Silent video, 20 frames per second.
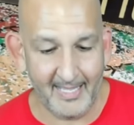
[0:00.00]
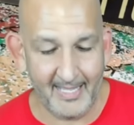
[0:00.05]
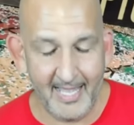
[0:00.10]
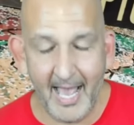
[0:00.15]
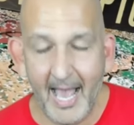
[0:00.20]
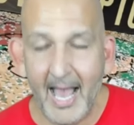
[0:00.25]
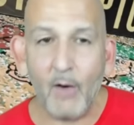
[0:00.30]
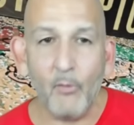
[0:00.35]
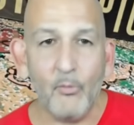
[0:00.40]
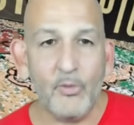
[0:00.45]

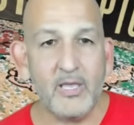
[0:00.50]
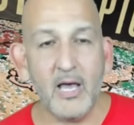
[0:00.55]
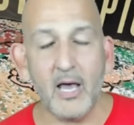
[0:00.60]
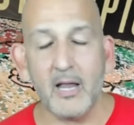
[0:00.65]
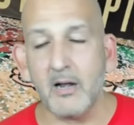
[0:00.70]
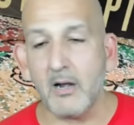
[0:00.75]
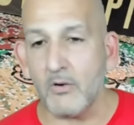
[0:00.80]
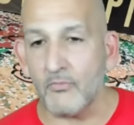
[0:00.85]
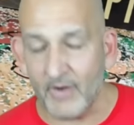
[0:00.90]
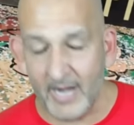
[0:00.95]
Yeah, we got
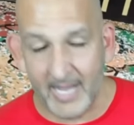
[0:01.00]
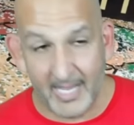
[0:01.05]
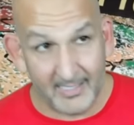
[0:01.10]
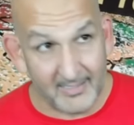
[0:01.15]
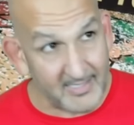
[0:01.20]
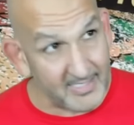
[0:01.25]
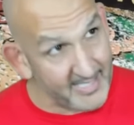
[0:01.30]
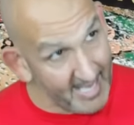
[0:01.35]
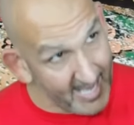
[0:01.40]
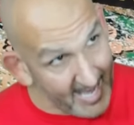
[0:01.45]
our
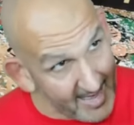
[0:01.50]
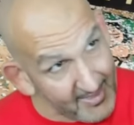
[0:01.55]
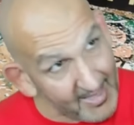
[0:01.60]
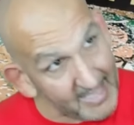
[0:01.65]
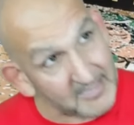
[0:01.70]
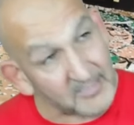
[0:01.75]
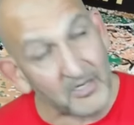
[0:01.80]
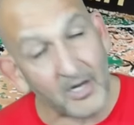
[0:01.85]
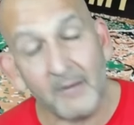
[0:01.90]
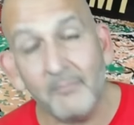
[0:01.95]
rings. Yeah,
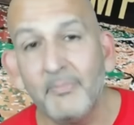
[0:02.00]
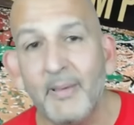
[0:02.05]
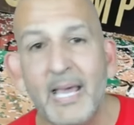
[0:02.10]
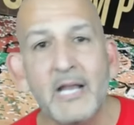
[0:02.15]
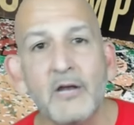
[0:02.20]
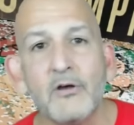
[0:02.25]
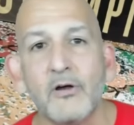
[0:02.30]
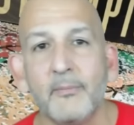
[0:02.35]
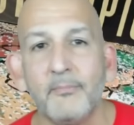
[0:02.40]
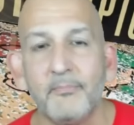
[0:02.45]
that's our
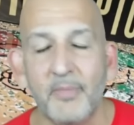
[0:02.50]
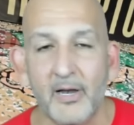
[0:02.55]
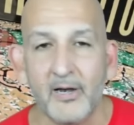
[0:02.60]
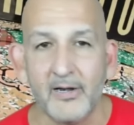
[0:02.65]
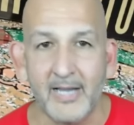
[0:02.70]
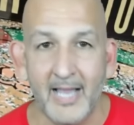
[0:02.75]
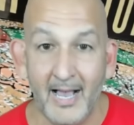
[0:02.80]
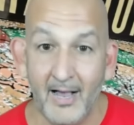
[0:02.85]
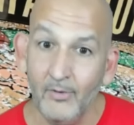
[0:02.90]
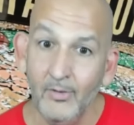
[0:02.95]
banner up there
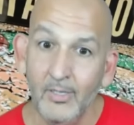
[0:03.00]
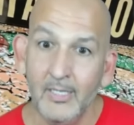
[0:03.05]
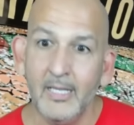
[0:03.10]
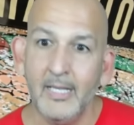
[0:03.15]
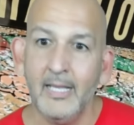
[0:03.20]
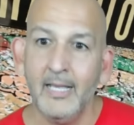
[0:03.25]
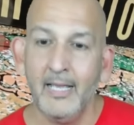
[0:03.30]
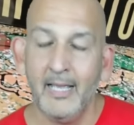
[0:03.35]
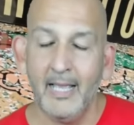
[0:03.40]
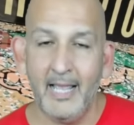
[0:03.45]
now.
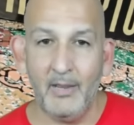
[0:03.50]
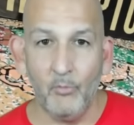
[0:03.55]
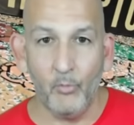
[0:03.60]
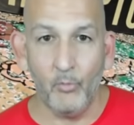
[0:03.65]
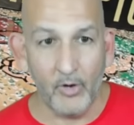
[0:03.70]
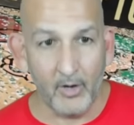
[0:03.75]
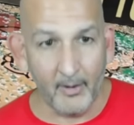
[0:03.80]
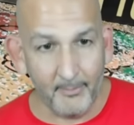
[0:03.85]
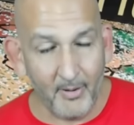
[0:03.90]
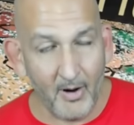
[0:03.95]
And
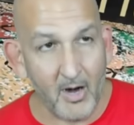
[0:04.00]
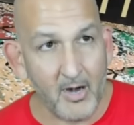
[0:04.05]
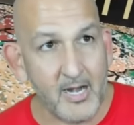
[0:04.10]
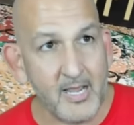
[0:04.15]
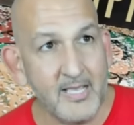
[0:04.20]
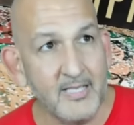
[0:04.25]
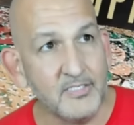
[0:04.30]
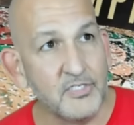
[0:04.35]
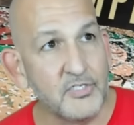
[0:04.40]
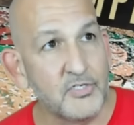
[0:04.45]
we're a part of
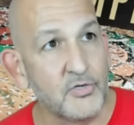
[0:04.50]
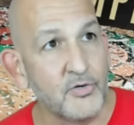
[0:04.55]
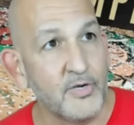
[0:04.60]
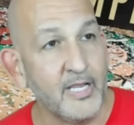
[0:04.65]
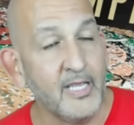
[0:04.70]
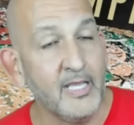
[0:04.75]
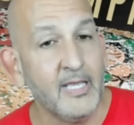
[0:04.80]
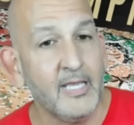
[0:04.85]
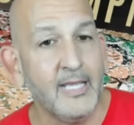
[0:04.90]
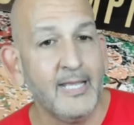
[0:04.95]

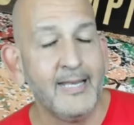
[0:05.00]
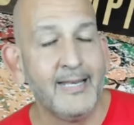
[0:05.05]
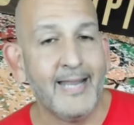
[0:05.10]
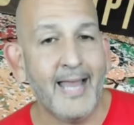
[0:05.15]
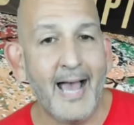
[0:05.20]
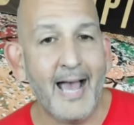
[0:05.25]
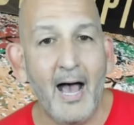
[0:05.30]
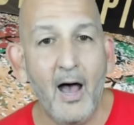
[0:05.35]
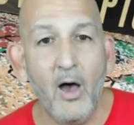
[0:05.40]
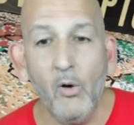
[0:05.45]
history.
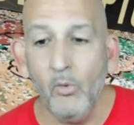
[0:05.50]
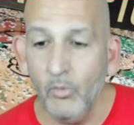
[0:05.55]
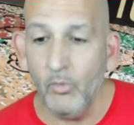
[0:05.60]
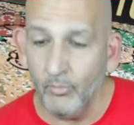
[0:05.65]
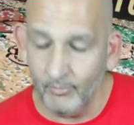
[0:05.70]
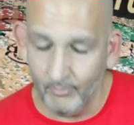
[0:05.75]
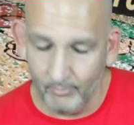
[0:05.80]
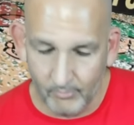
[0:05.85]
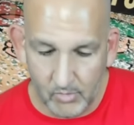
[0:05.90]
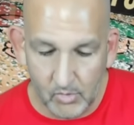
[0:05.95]
Now
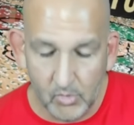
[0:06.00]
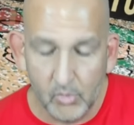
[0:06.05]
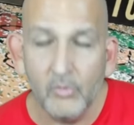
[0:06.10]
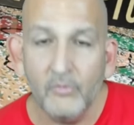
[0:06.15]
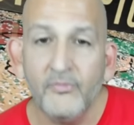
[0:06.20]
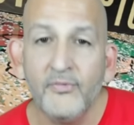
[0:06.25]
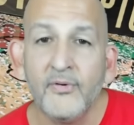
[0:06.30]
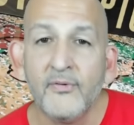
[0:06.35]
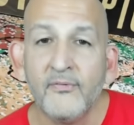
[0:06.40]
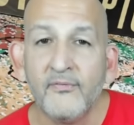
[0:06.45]

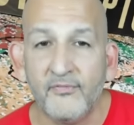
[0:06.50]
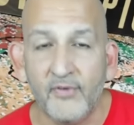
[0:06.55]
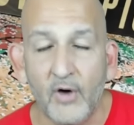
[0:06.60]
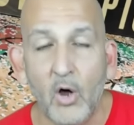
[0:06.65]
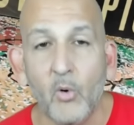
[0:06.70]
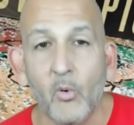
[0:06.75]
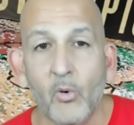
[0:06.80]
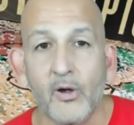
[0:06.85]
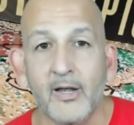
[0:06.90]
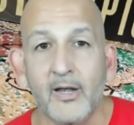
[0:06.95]
move
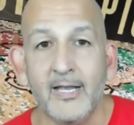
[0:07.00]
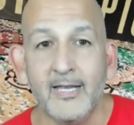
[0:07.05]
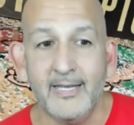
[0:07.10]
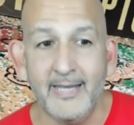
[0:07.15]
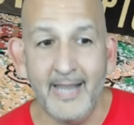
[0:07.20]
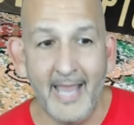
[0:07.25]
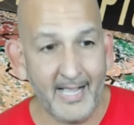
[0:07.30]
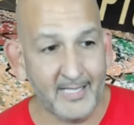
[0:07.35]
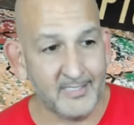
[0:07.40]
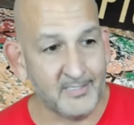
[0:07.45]
forward.
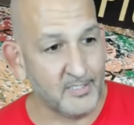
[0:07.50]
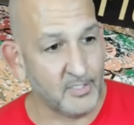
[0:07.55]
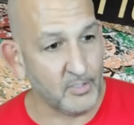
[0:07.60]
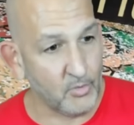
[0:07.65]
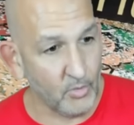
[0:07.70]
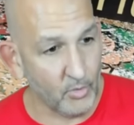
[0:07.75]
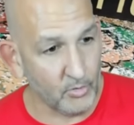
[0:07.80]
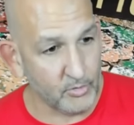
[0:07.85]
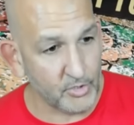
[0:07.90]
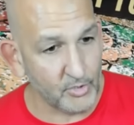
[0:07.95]
Next, to
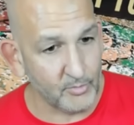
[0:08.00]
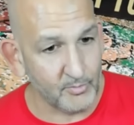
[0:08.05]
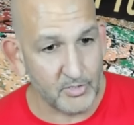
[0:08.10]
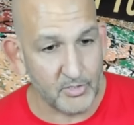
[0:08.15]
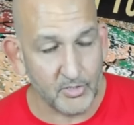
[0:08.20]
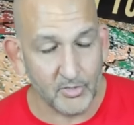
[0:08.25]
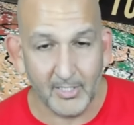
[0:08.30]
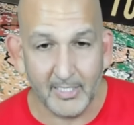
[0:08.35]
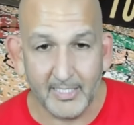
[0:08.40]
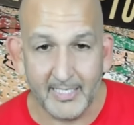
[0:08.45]
quote Joe
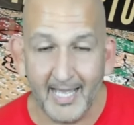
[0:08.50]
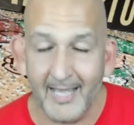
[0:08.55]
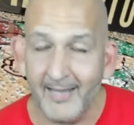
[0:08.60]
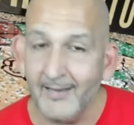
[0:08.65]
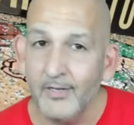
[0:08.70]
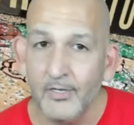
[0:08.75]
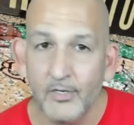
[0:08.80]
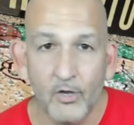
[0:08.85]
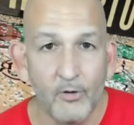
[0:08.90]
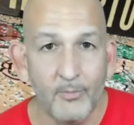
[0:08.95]
Mazzulla again,
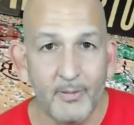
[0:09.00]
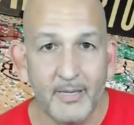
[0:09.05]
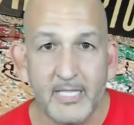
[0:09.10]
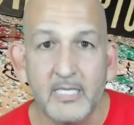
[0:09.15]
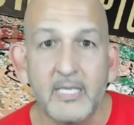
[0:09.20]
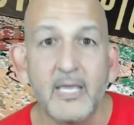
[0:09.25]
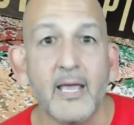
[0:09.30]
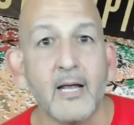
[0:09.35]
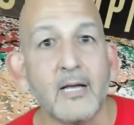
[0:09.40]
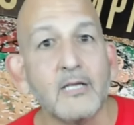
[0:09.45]
nobody
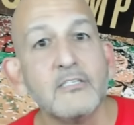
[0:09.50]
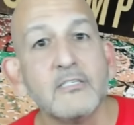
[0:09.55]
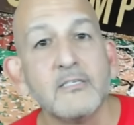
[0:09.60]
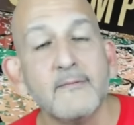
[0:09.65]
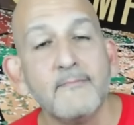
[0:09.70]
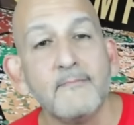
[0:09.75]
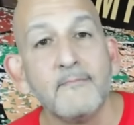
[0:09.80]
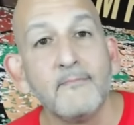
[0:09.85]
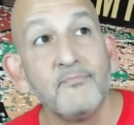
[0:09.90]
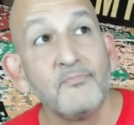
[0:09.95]
cares.
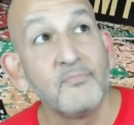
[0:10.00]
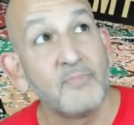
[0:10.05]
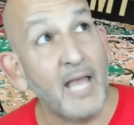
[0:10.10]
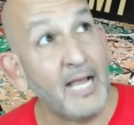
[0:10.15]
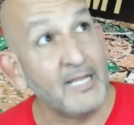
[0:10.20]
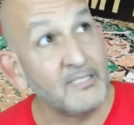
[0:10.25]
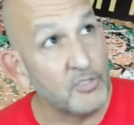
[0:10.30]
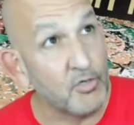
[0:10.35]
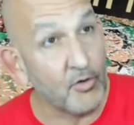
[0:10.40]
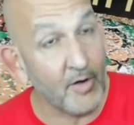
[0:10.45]

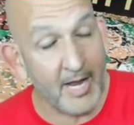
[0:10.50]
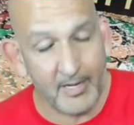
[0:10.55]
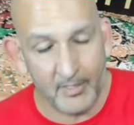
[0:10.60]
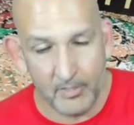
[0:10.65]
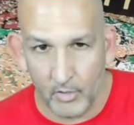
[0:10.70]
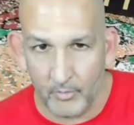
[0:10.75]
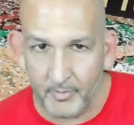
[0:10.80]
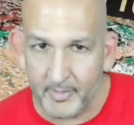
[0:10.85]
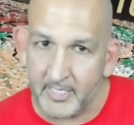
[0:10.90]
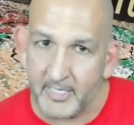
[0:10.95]
That's great.
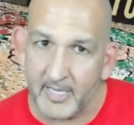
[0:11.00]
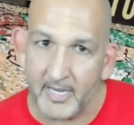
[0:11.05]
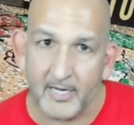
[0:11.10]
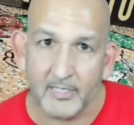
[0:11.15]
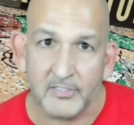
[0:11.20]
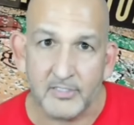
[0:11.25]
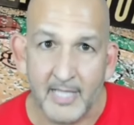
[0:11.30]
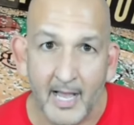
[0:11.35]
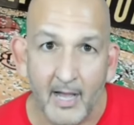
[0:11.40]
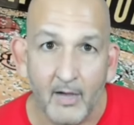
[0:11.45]
Nobody
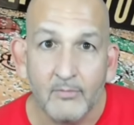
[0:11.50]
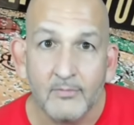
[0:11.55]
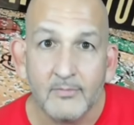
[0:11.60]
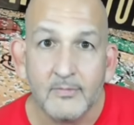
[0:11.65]
cares now.